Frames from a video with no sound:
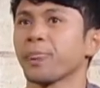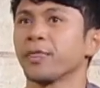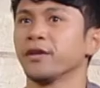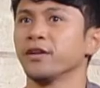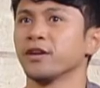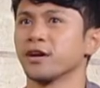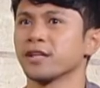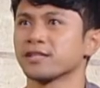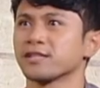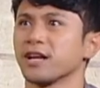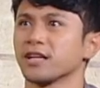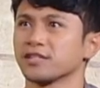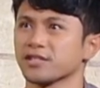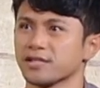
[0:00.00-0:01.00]
you know, it's
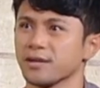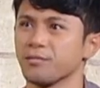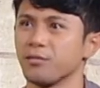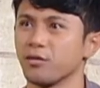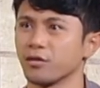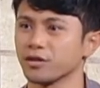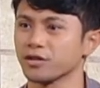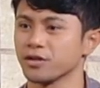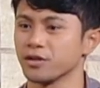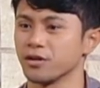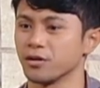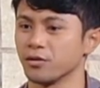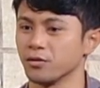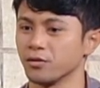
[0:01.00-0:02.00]
not just important to
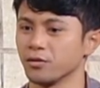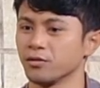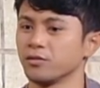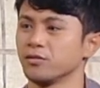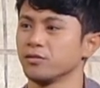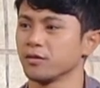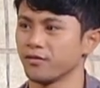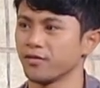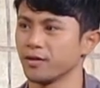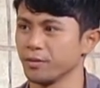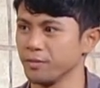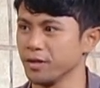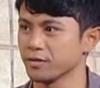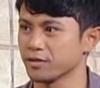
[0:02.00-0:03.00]
know who the
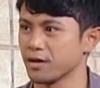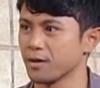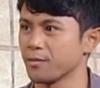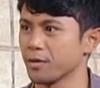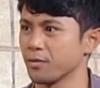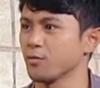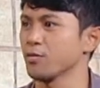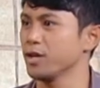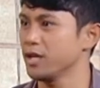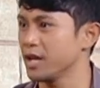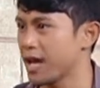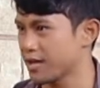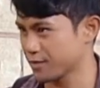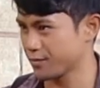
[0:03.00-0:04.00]
Filipinos are, but we
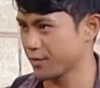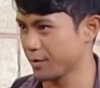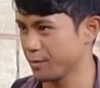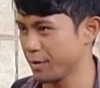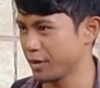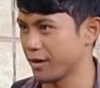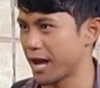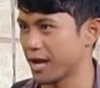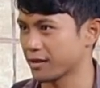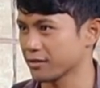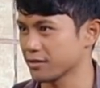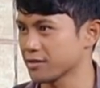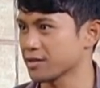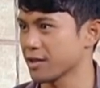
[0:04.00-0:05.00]
as Filipino
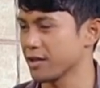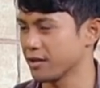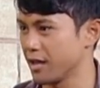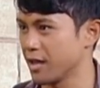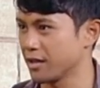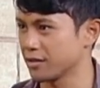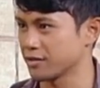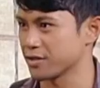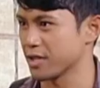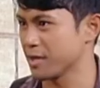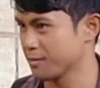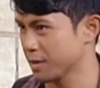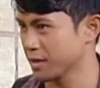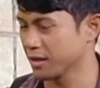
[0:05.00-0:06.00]
actors and
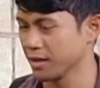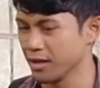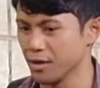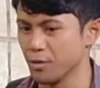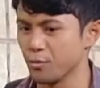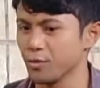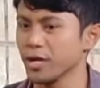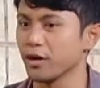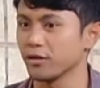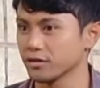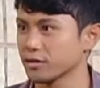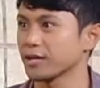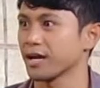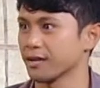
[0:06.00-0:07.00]
entertainment, we
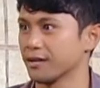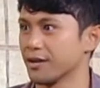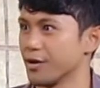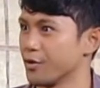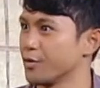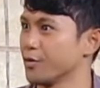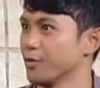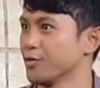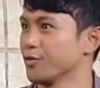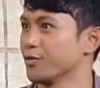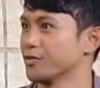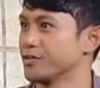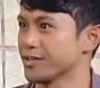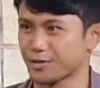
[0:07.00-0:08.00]
also got to know
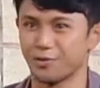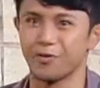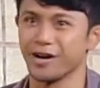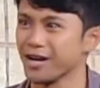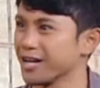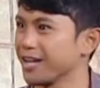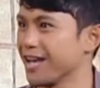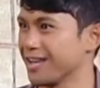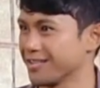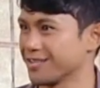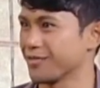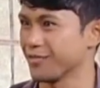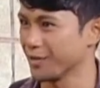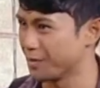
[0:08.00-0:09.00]
who does what as
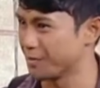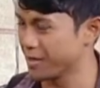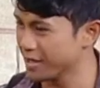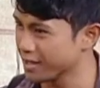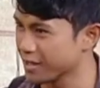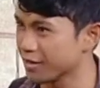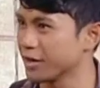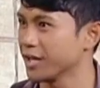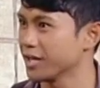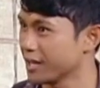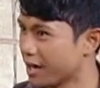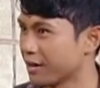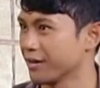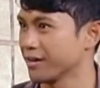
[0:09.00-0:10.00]
a Filipino in
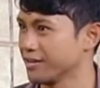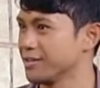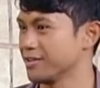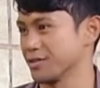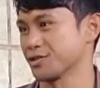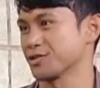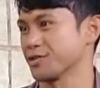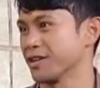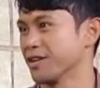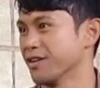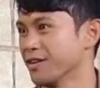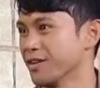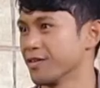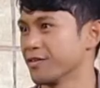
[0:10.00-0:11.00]
our industry.
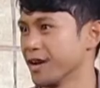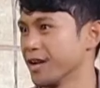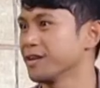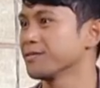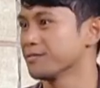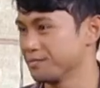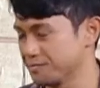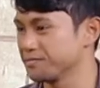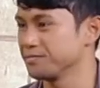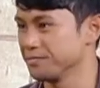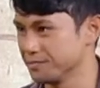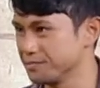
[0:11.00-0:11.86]
Right, because kailangan